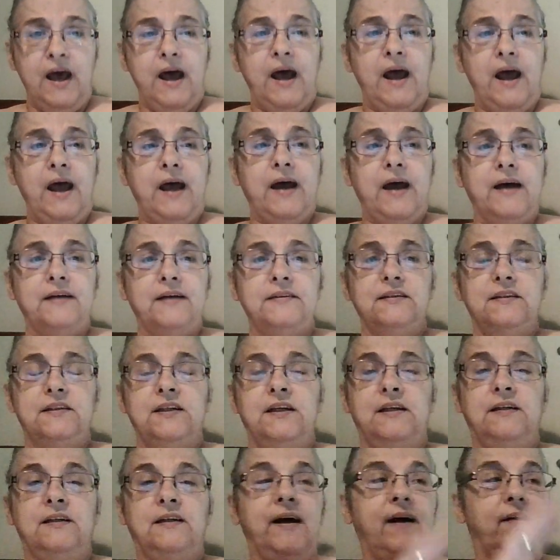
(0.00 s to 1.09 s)
And
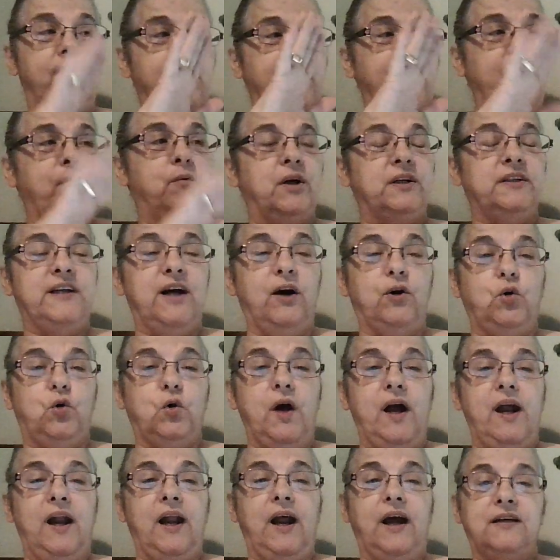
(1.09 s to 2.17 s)
everything worked out
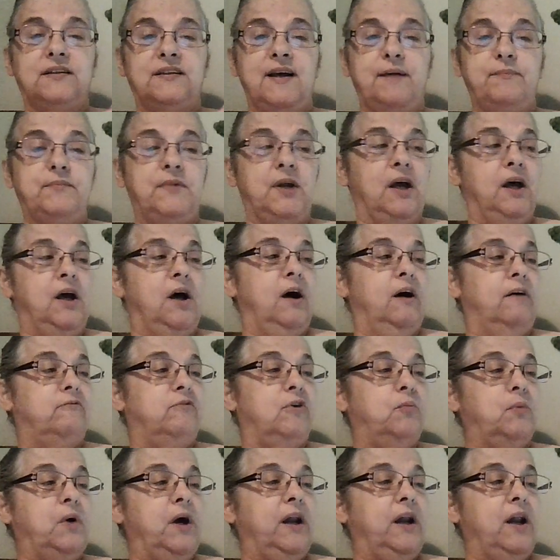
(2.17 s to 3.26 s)
great except for
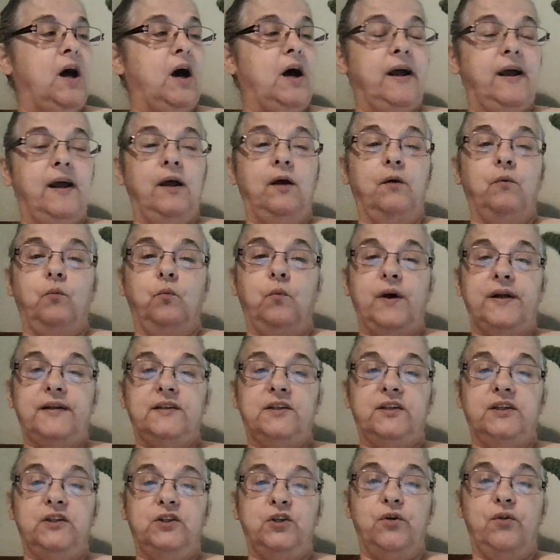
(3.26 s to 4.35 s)
when I went
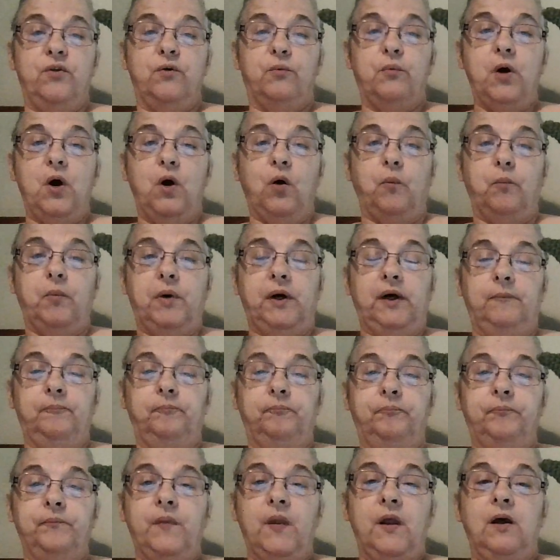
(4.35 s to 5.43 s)
to do the rope.
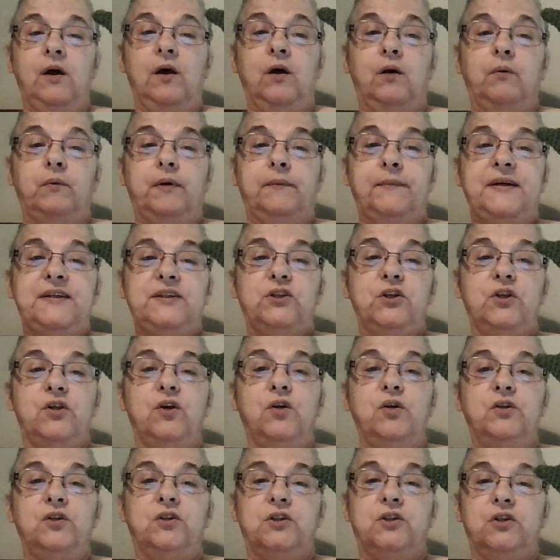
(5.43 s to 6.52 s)
When I went to the,
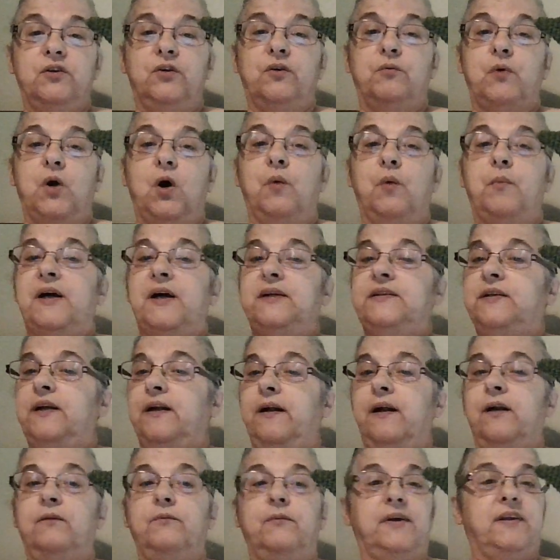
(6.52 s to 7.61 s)
do the robe, I did
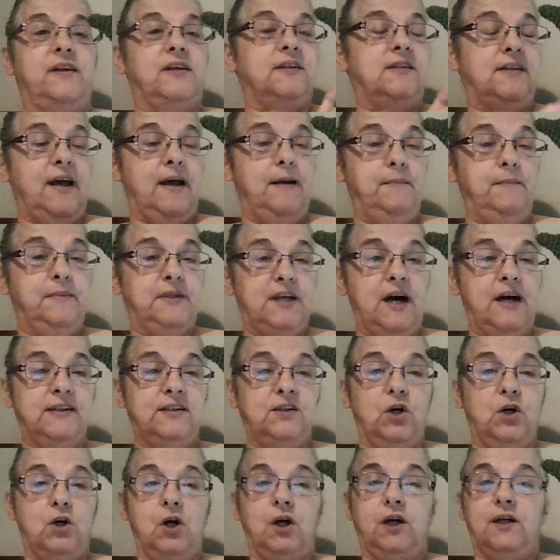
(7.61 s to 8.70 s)
it with the same size
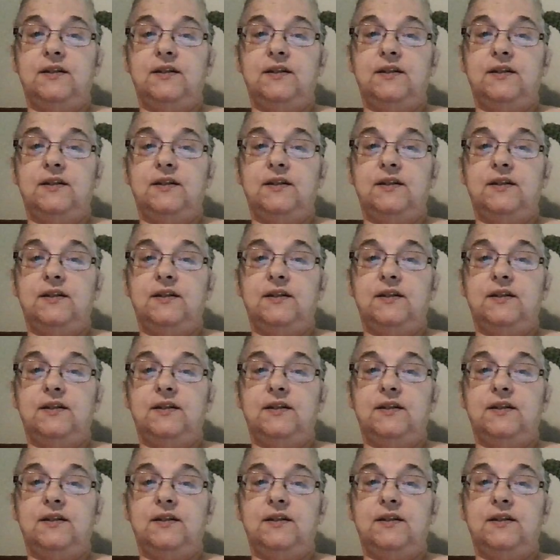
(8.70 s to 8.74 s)
hook,